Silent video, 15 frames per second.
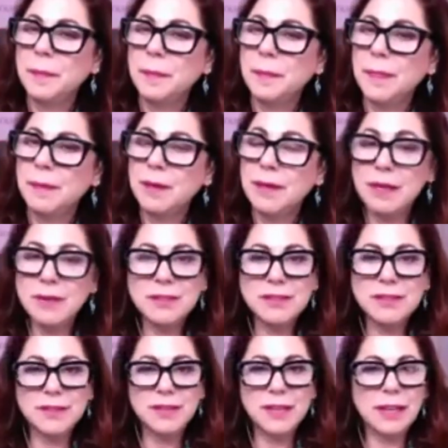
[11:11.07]
But here's the
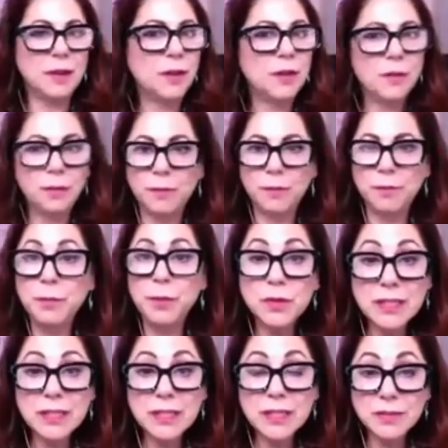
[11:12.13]
thing:
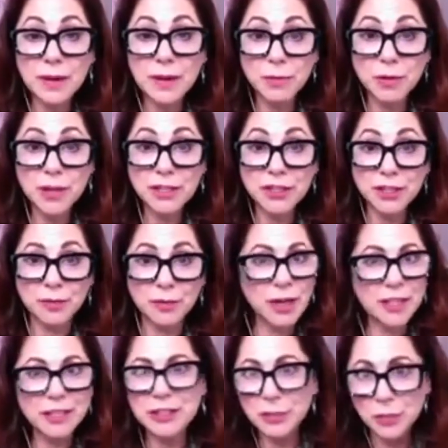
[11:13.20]
music is vibration,
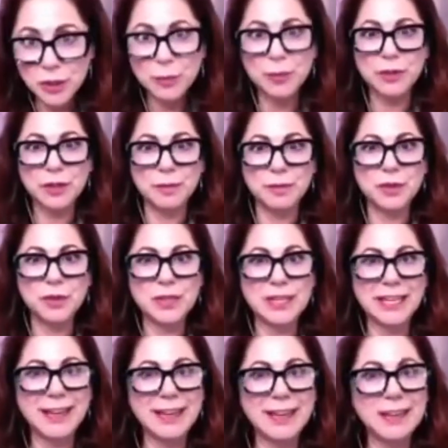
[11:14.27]
right? So when you put the music
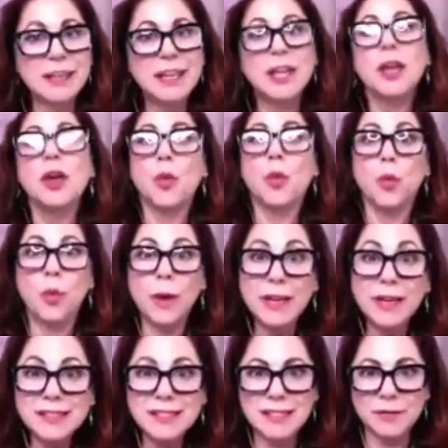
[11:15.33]
on,
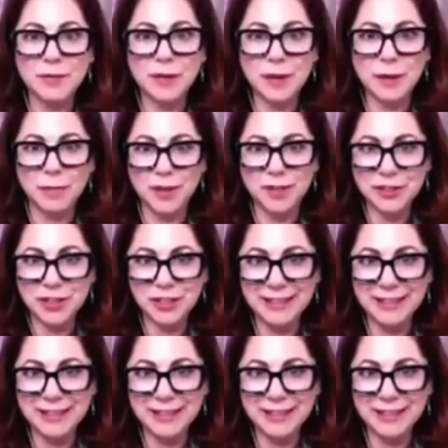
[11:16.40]
raises the vibration.